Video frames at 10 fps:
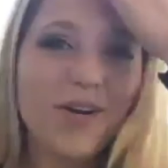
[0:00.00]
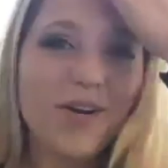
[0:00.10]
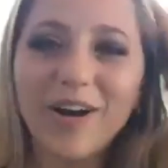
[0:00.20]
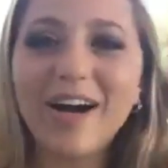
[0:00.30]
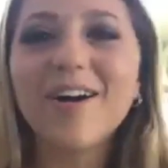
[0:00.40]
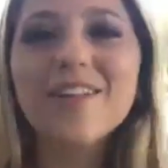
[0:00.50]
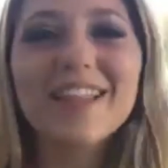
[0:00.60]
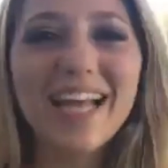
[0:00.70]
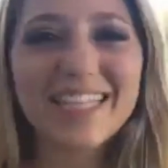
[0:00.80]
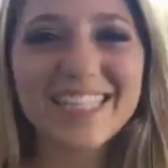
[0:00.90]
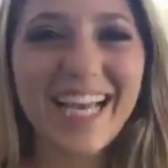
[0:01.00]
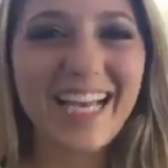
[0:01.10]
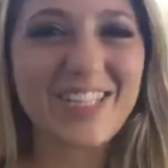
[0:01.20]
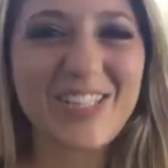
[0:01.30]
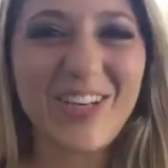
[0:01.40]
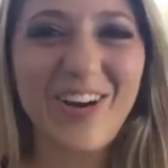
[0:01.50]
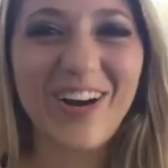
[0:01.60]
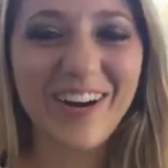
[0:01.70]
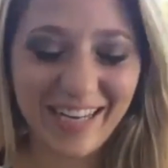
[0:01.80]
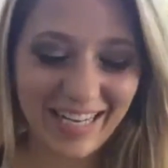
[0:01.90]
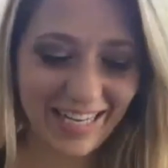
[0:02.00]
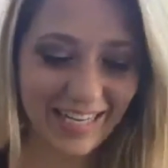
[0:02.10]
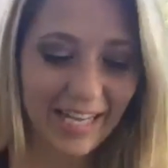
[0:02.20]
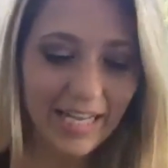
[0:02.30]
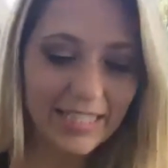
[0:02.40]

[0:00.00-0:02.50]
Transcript: Well, let's get started.